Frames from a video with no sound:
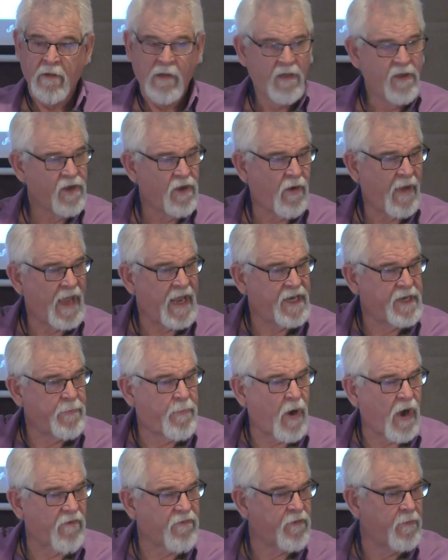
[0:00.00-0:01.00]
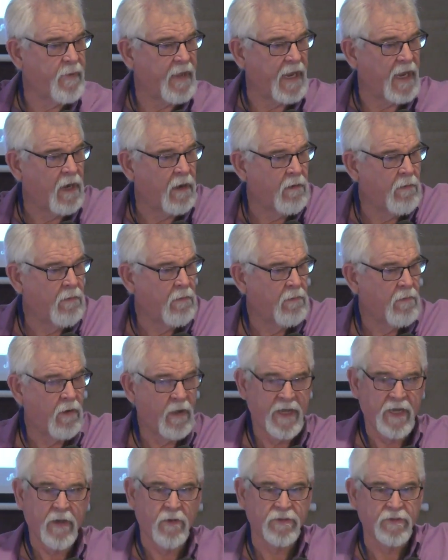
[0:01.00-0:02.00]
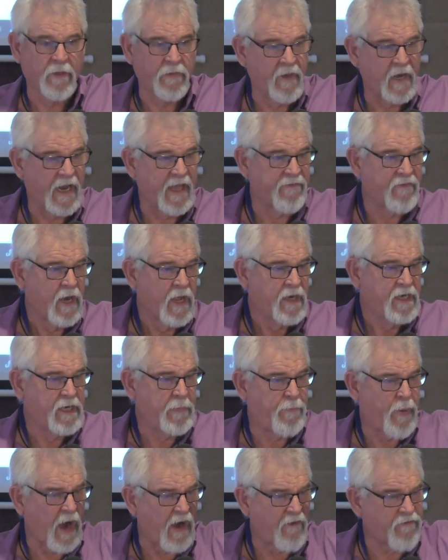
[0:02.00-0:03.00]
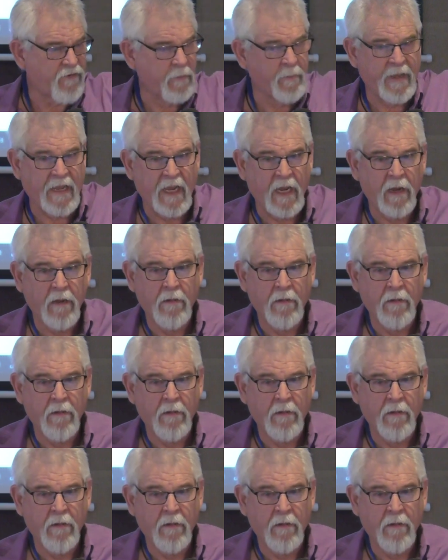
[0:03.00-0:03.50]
Go ahead, depart from me. Oh, he goes on the left. Depart from me.